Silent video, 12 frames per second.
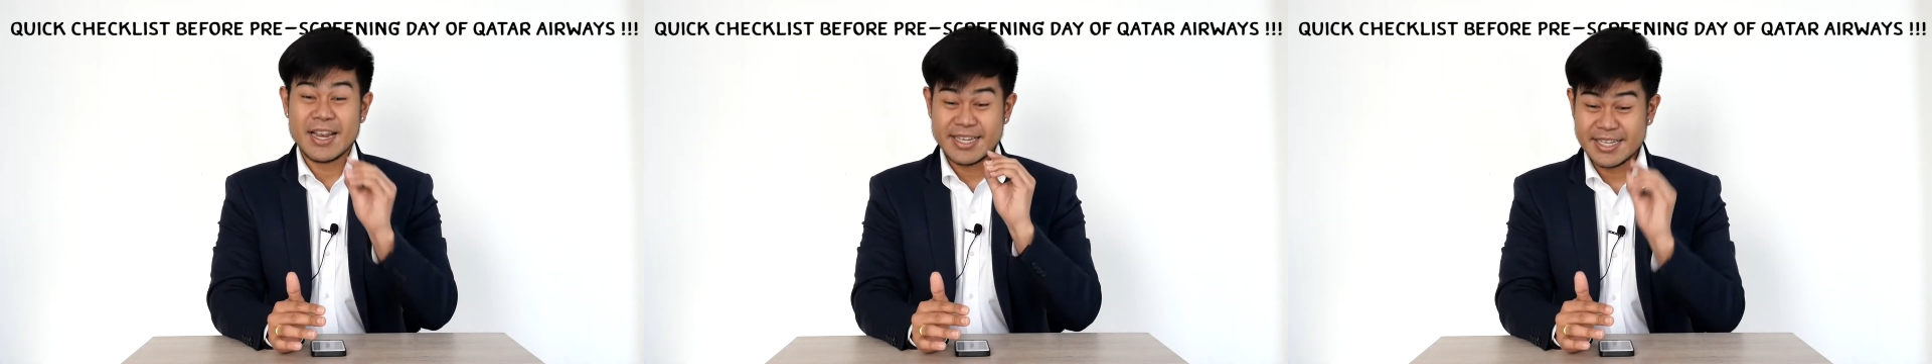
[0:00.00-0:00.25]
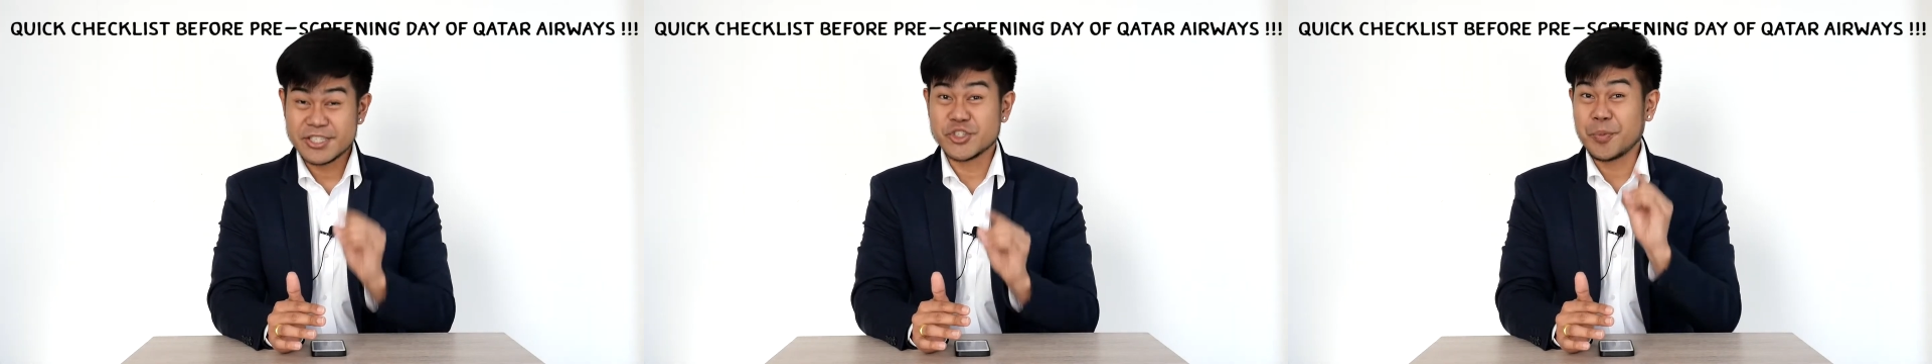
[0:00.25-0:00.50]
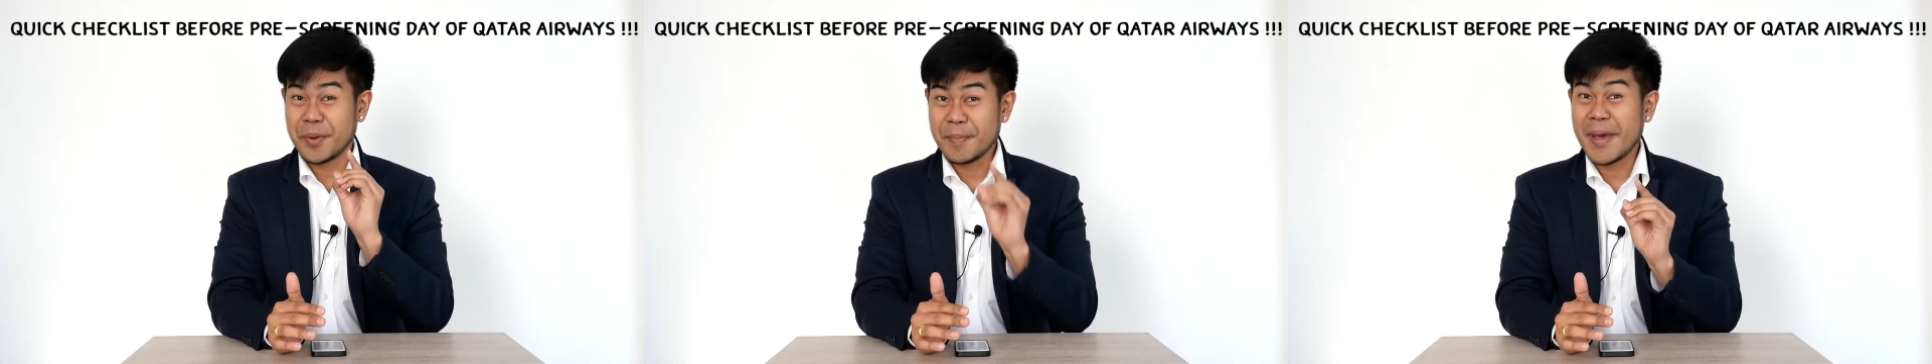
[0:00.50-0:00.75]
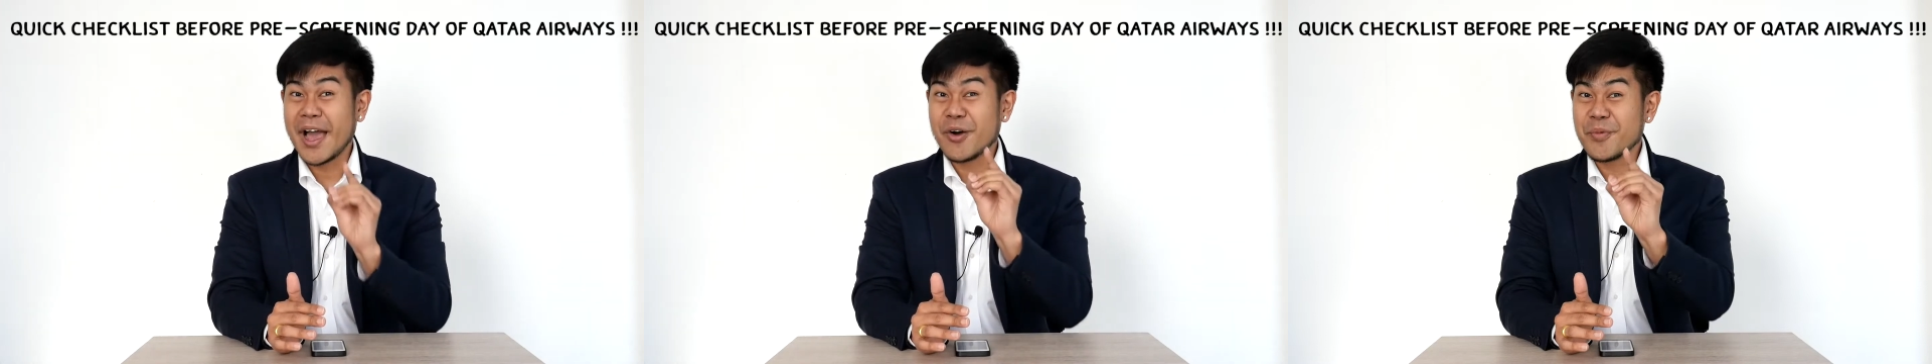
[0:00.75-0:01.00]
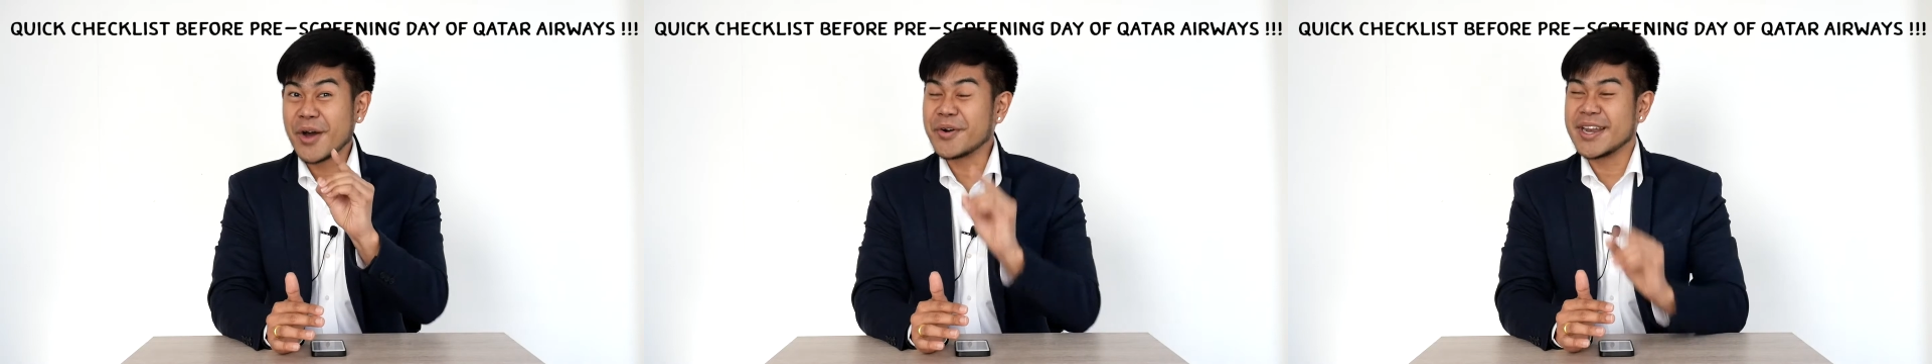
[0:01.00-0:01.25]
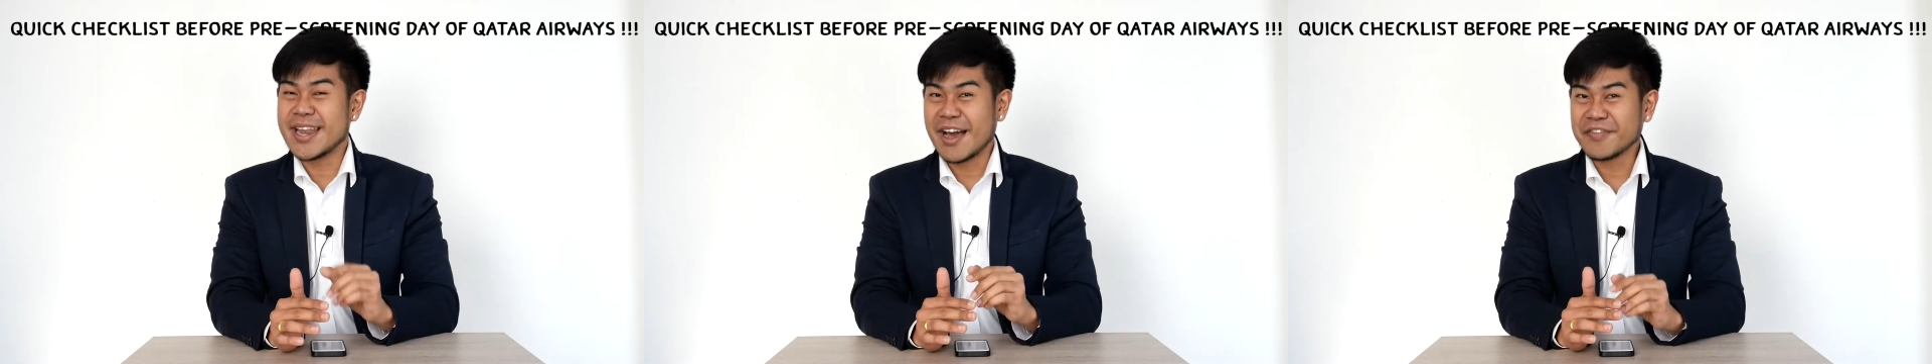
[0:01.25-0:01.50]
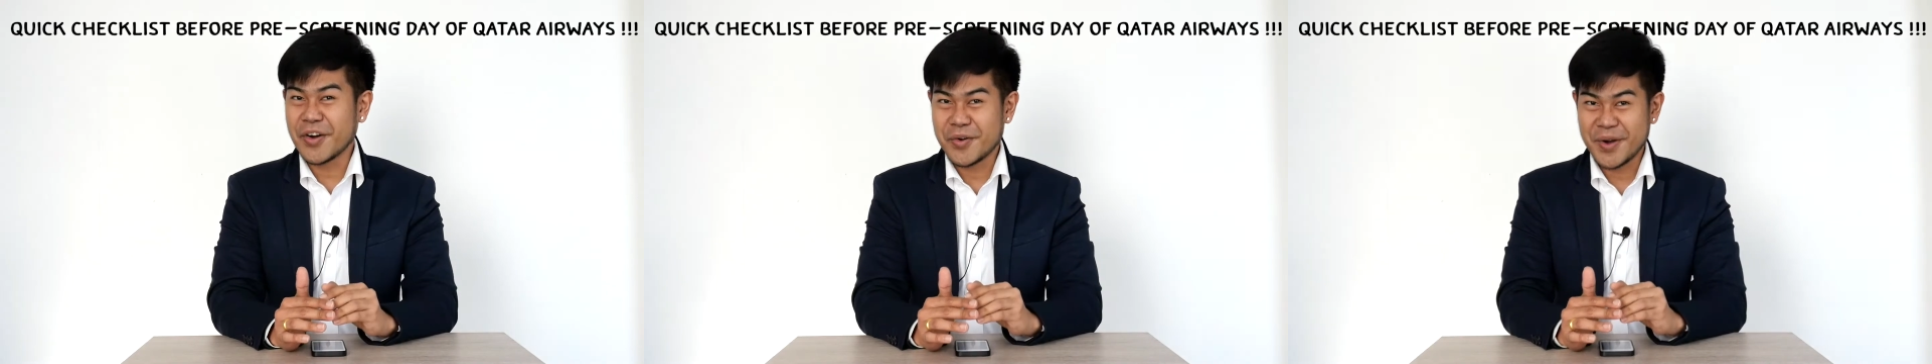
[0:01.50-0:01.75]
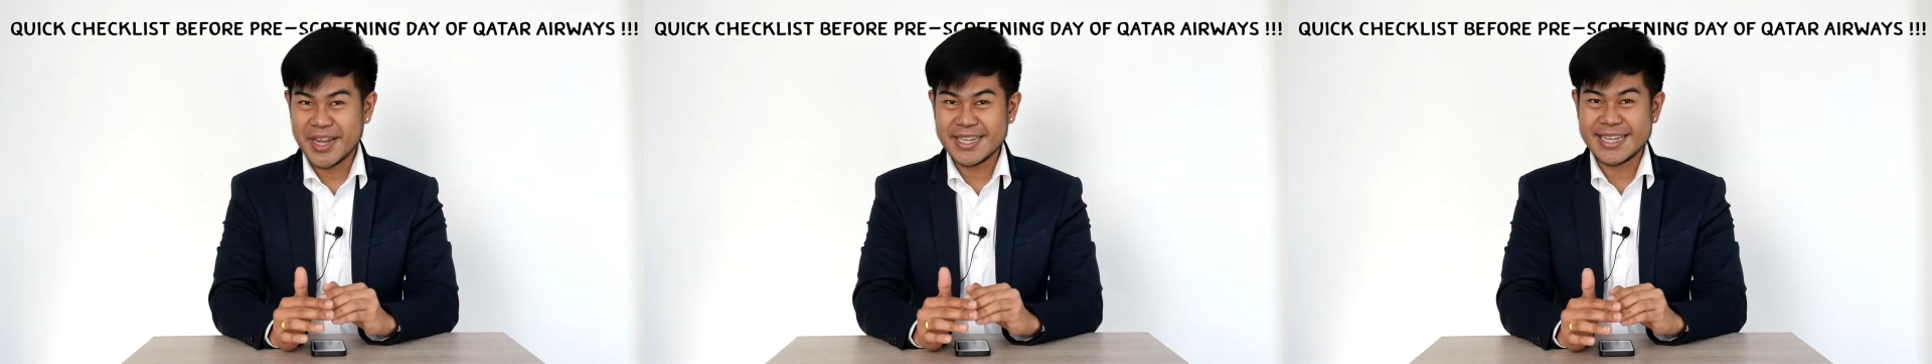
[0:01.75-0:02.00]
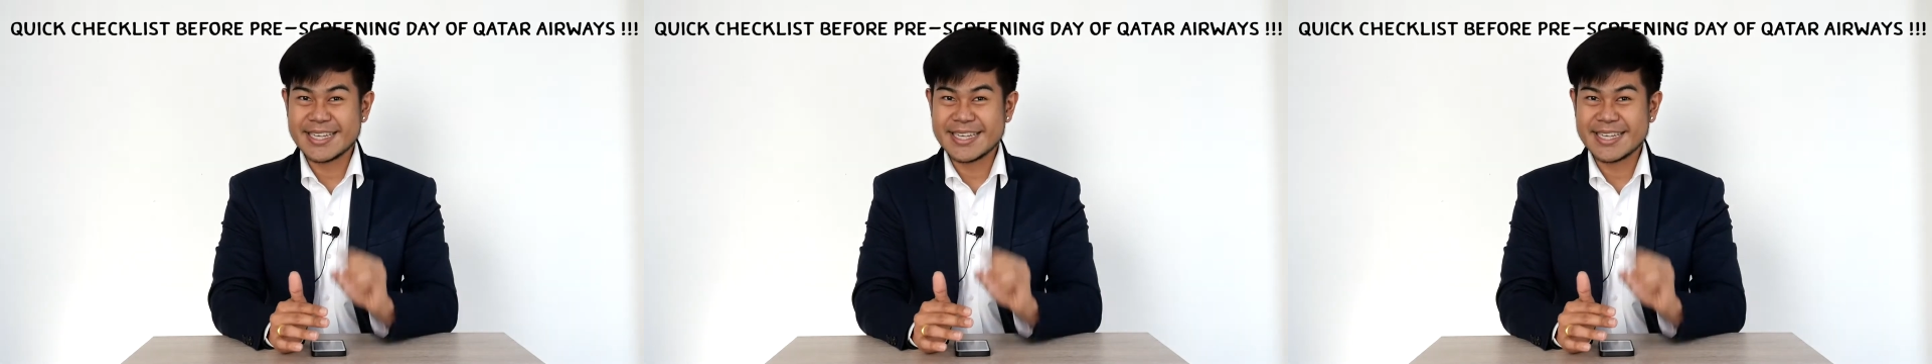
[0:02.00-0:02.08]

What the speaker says: did you prepare well enough already.